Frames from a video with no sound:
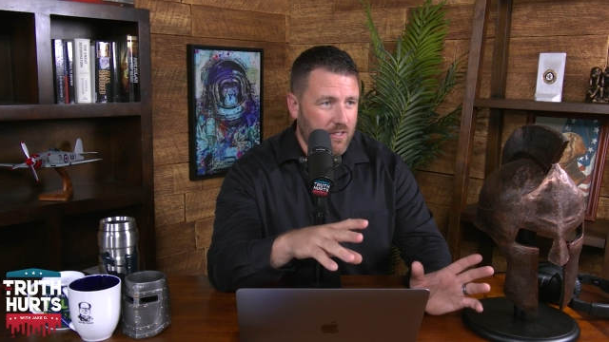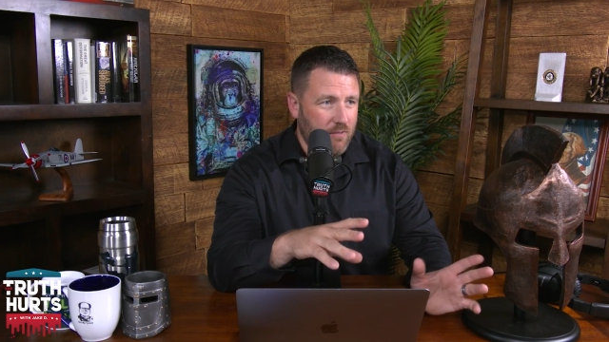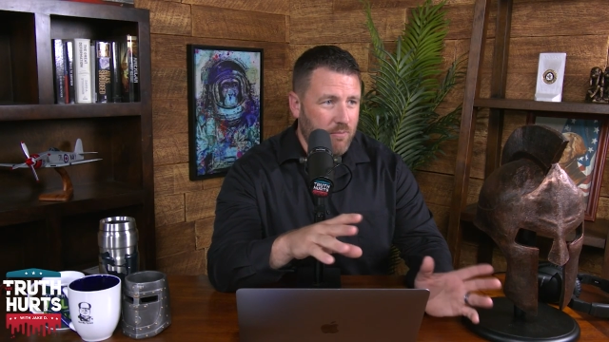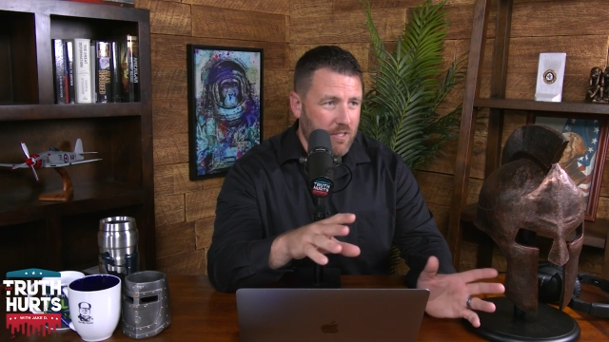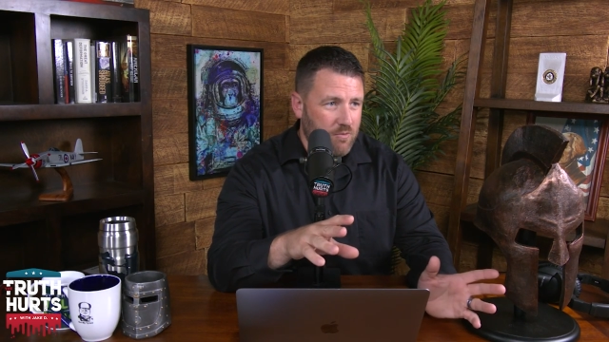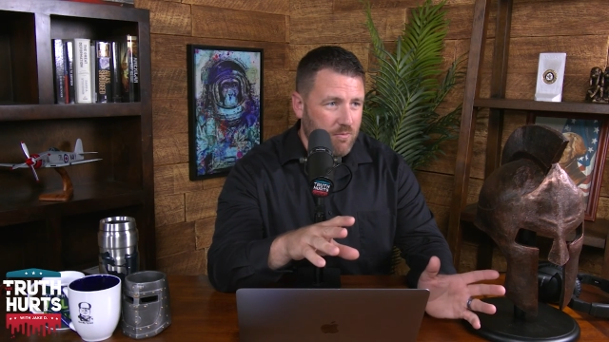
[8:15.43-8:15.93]

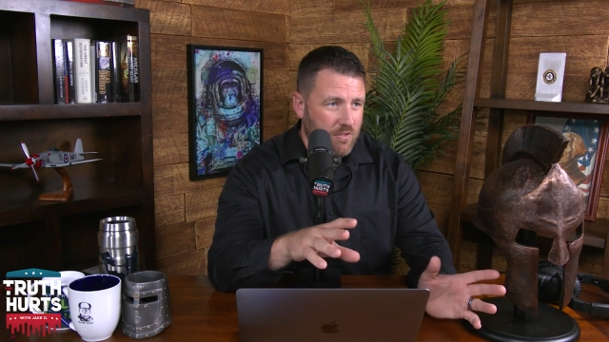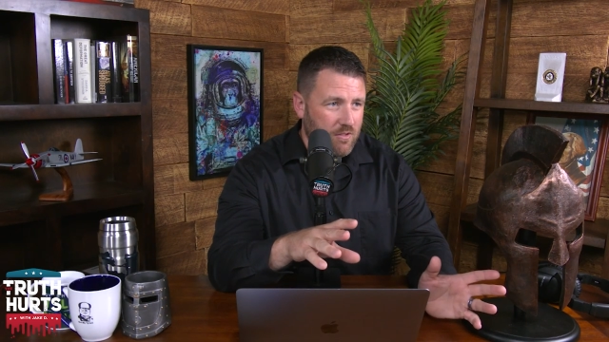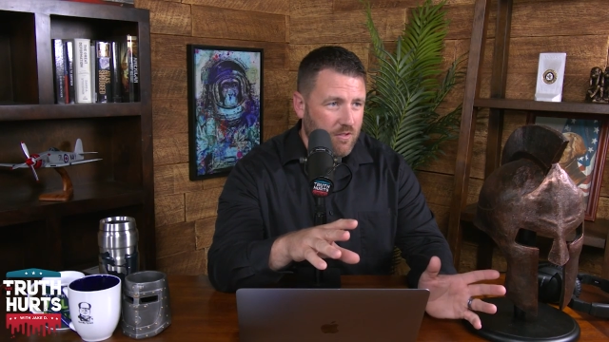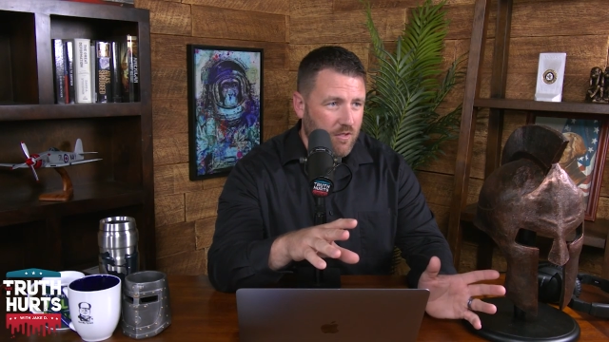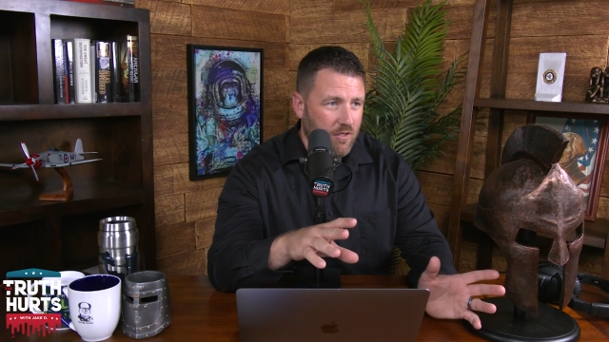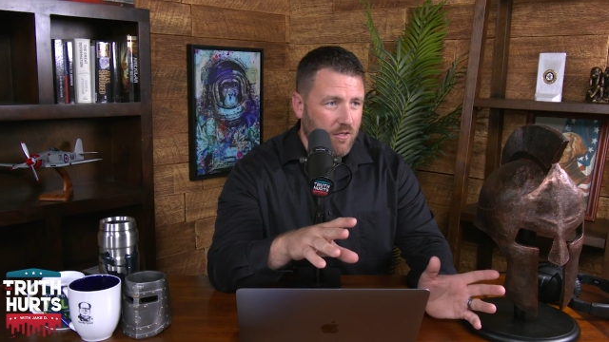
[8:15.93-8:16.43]
Impeachment's
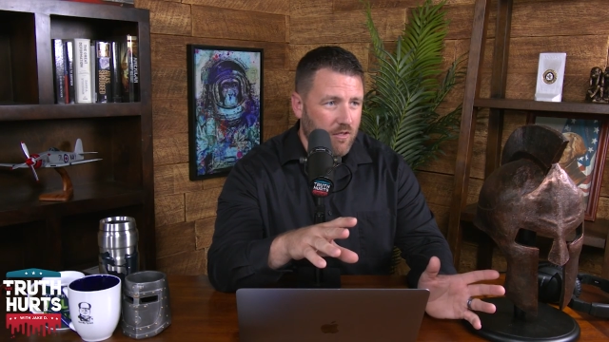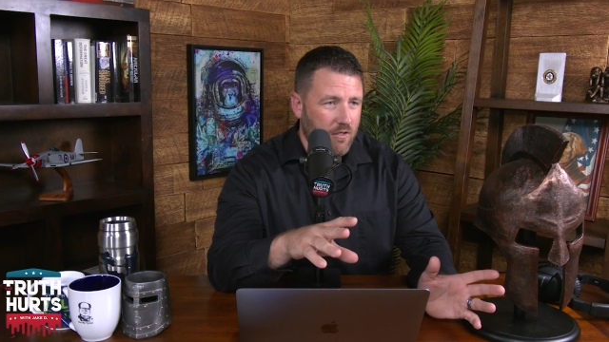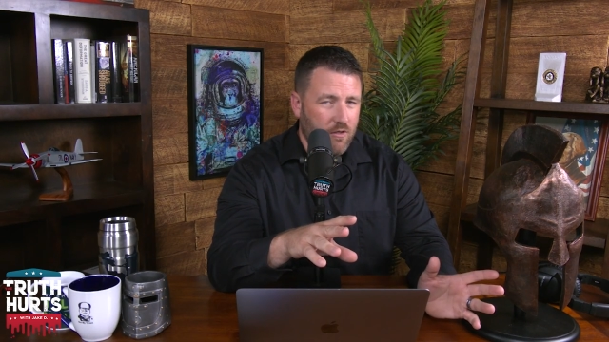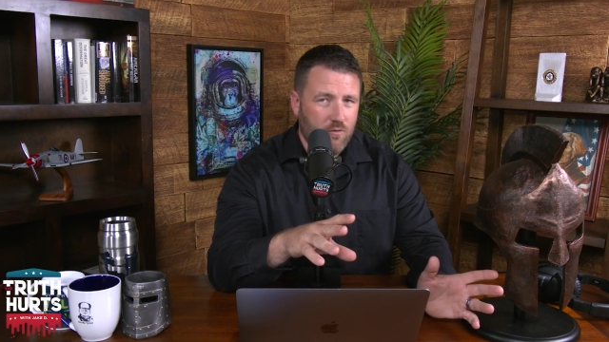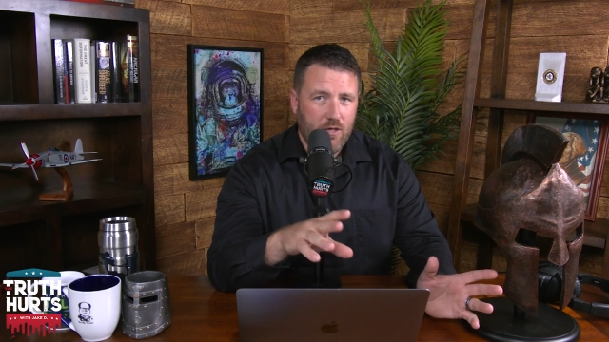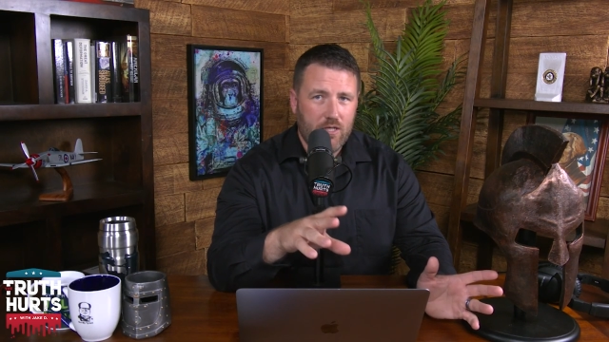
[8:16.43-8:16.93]
the
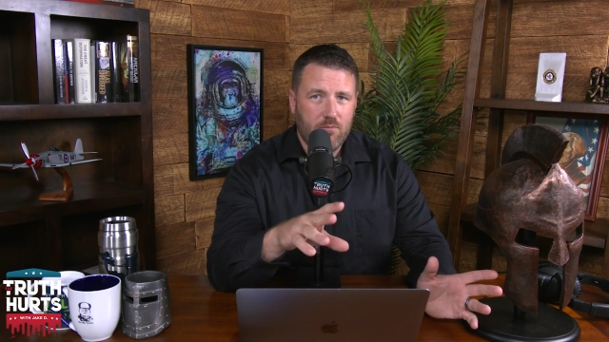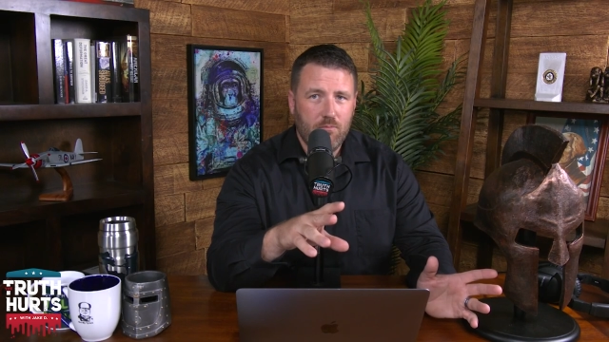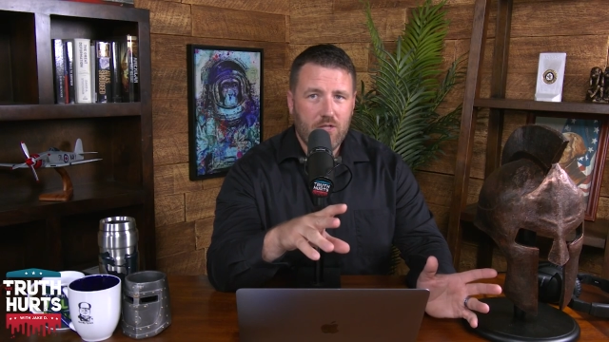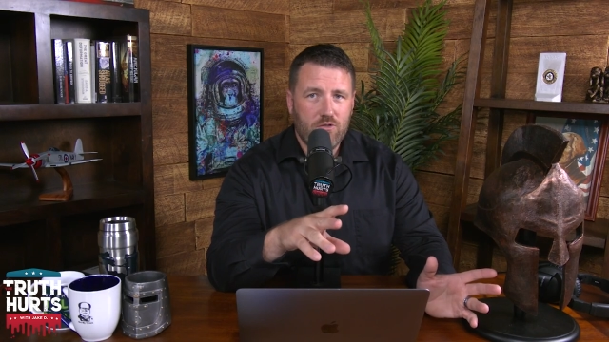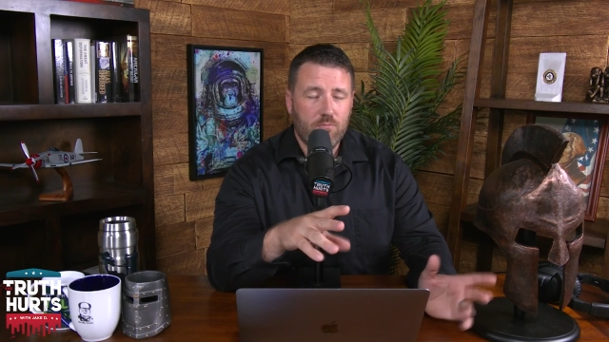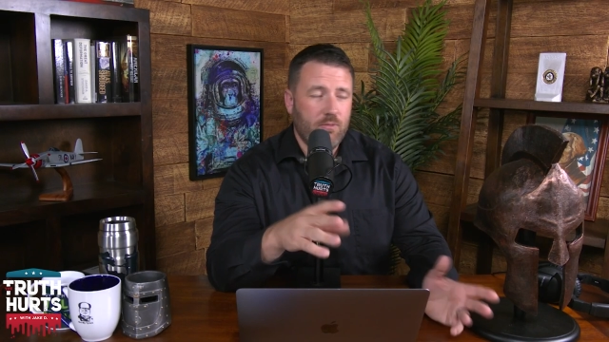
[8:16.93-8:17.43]
correct
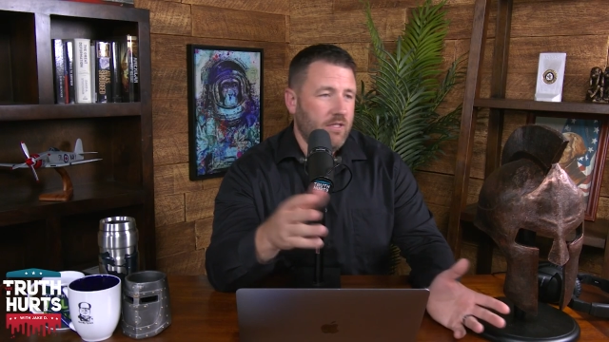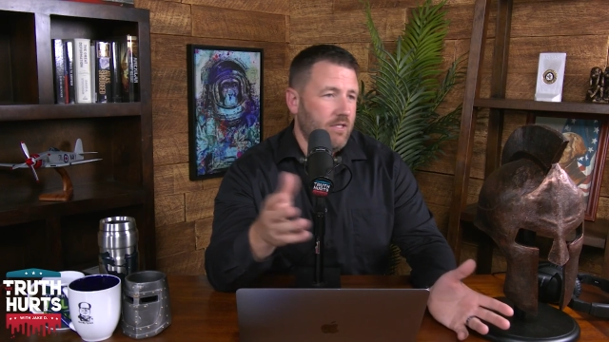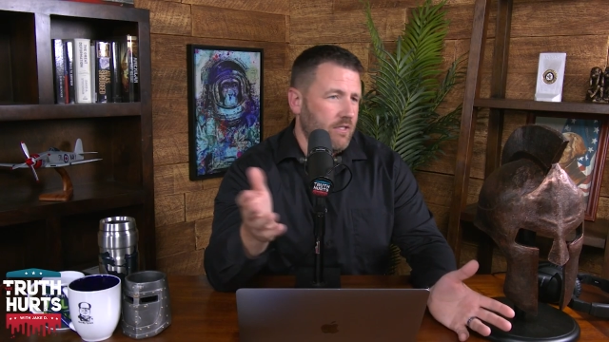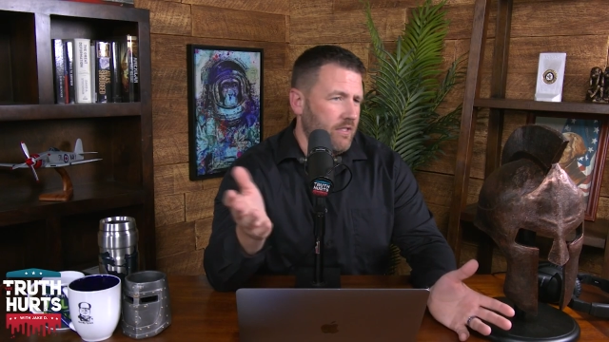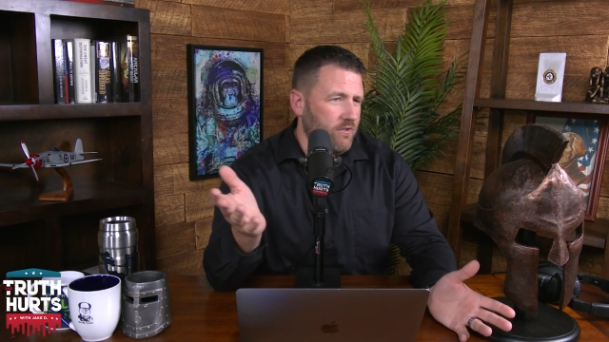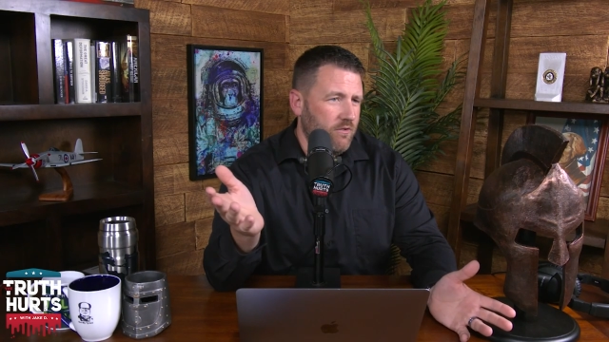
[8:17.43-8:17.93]
measure, but
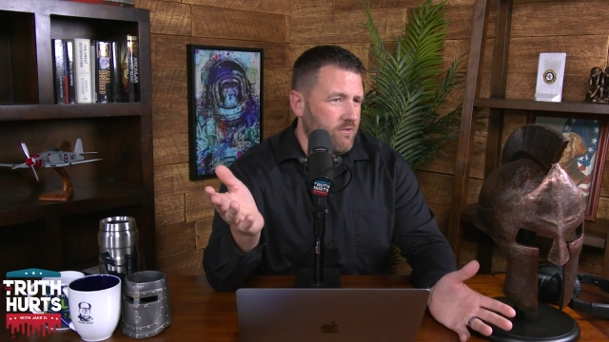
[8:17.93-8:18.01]
then again,